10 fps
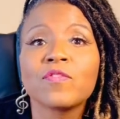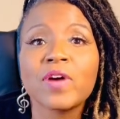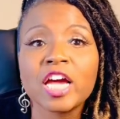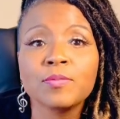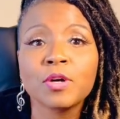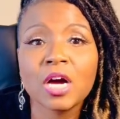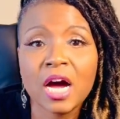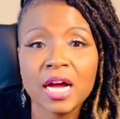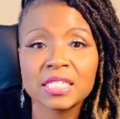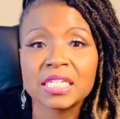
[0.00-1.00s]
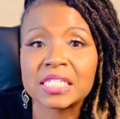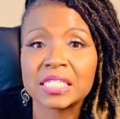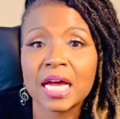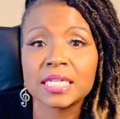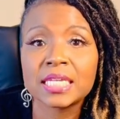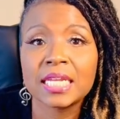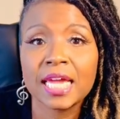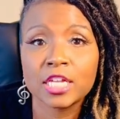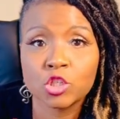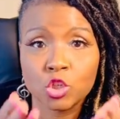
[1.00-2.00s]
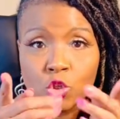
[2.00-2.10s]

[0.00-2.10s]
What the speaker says: valuable content designed to enhance